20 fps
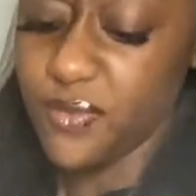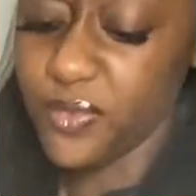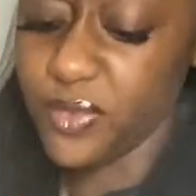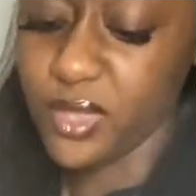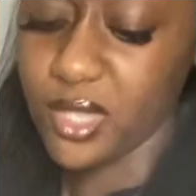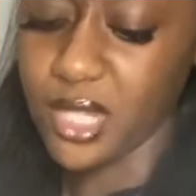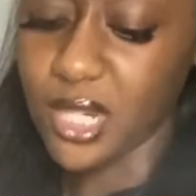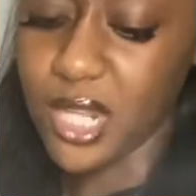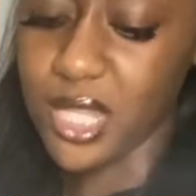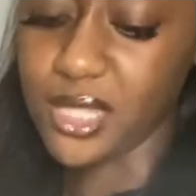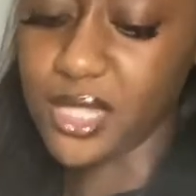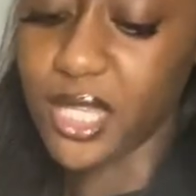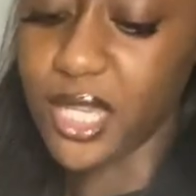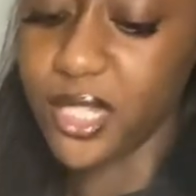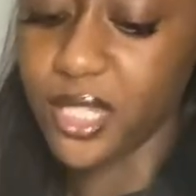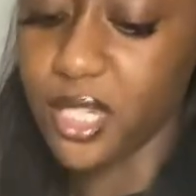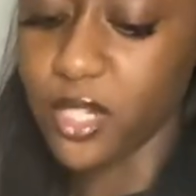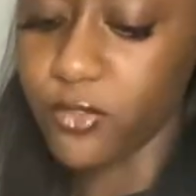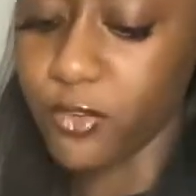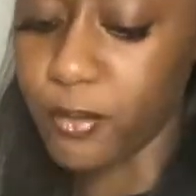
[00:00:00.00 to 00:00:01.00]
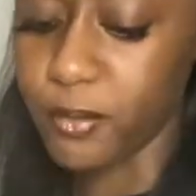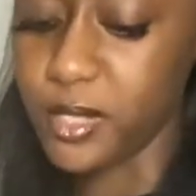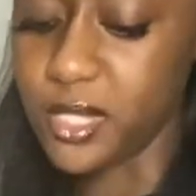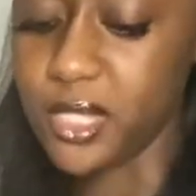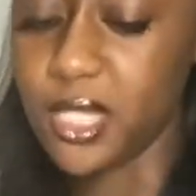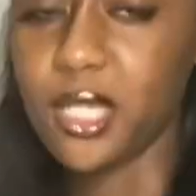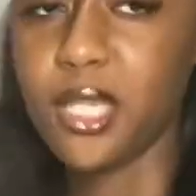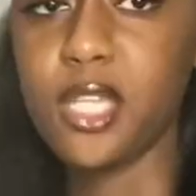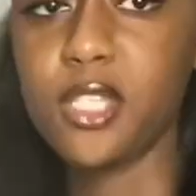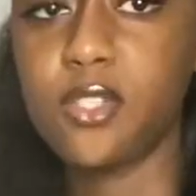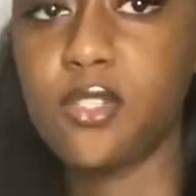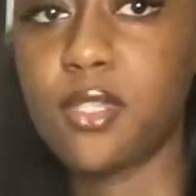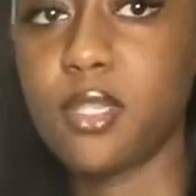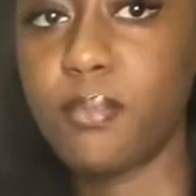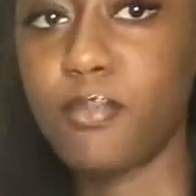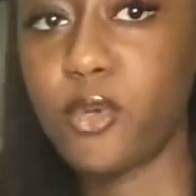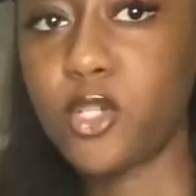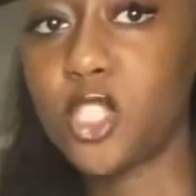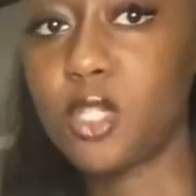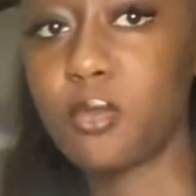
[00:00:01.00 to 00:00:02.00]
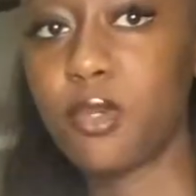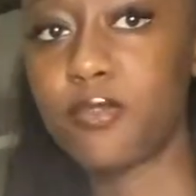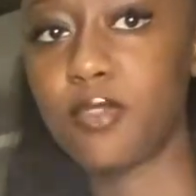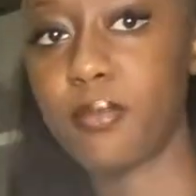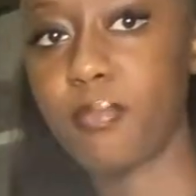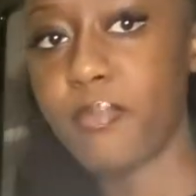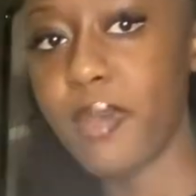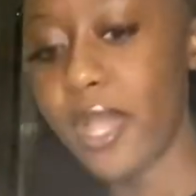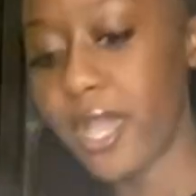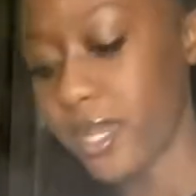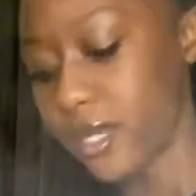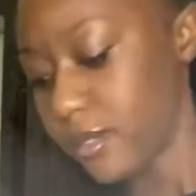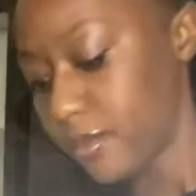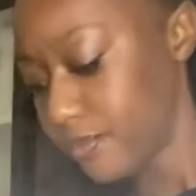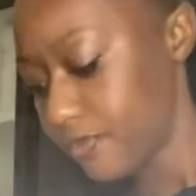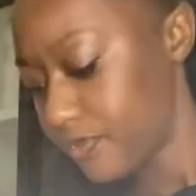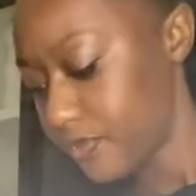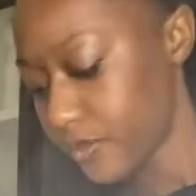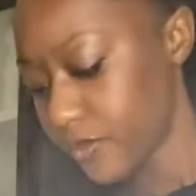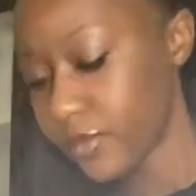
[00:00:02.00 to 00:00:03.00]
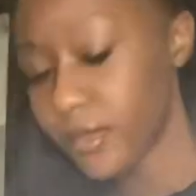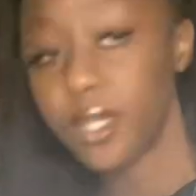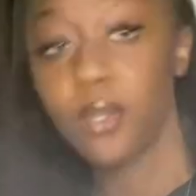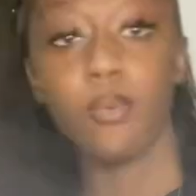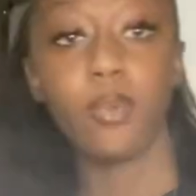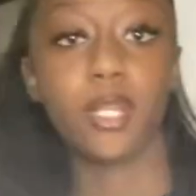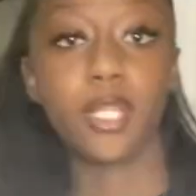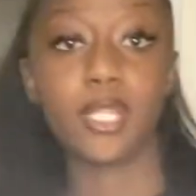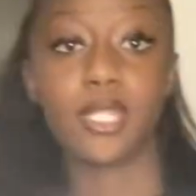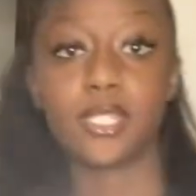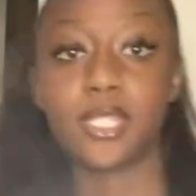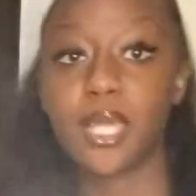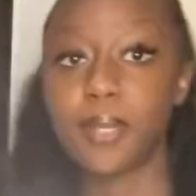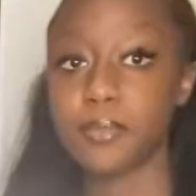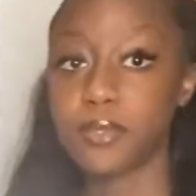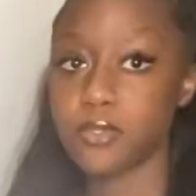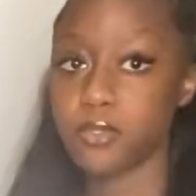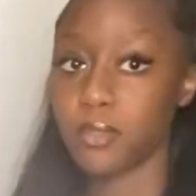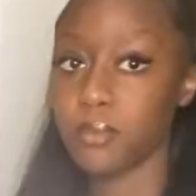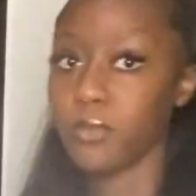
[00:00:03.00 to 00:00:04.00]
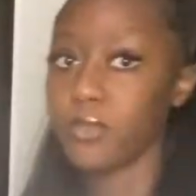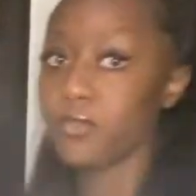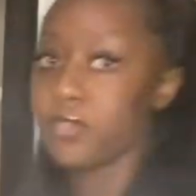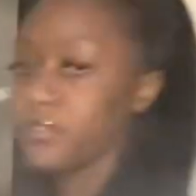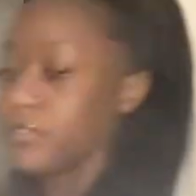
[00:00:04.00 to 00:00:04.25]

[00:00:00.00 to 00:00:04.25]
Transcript: the lasagna from sticking to the bottom of the pan when it's time to remove it